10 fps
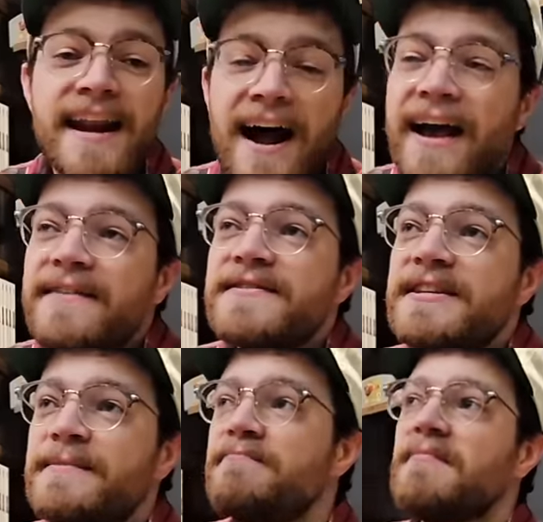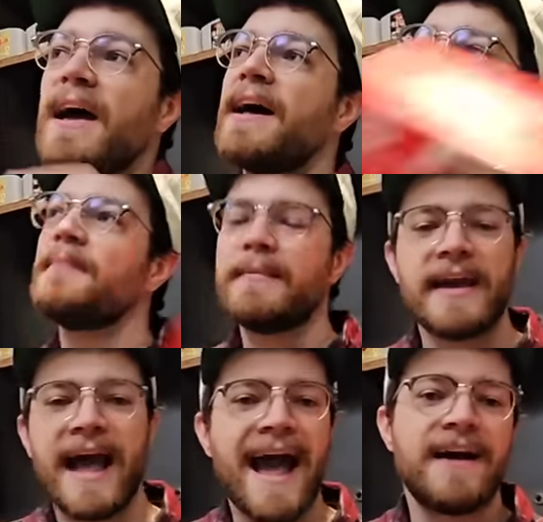I have seen maybe
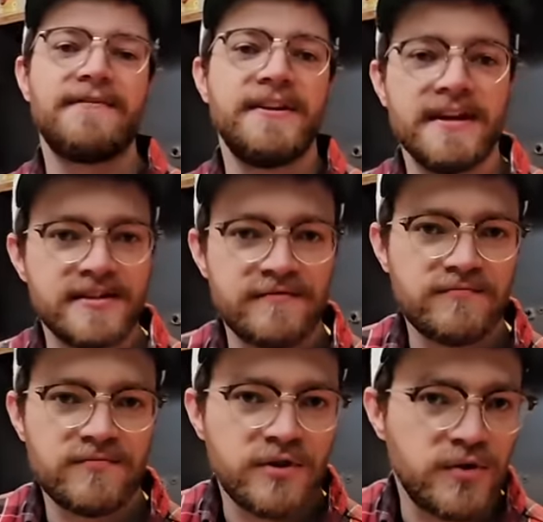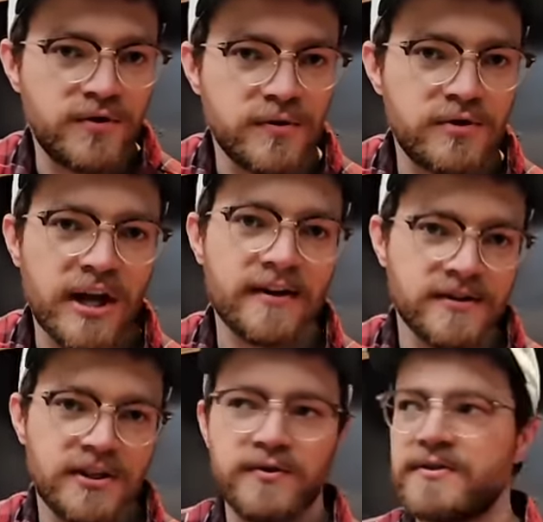a half a dozen YouTube
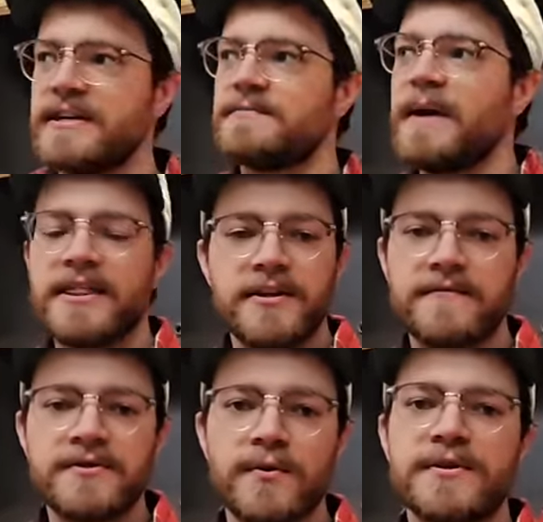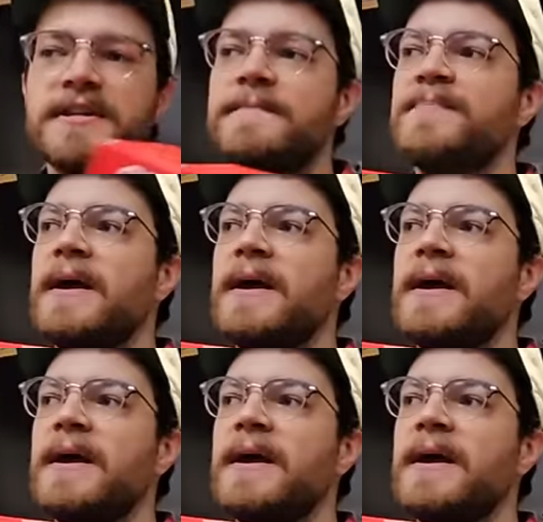channels use this method of sourcing,